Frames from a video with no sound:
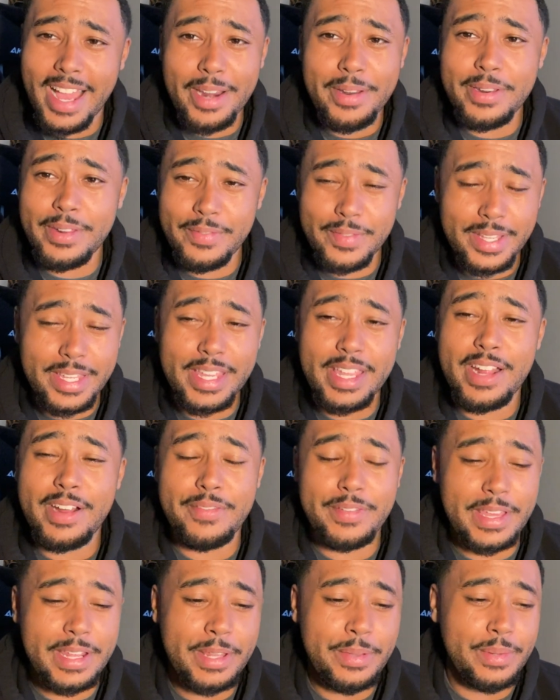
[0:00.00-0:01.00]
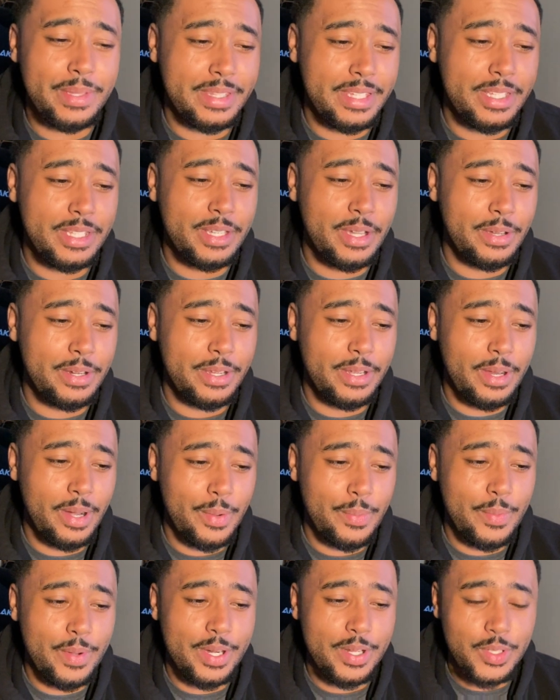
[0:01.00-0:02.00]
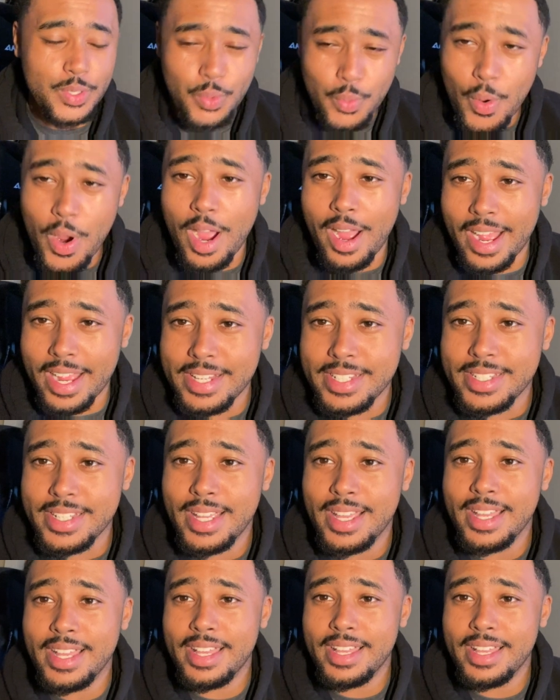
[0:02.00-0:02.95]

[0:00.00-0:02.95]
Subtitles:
I don't even care if anyone thinks Cody Garbrandt is washed.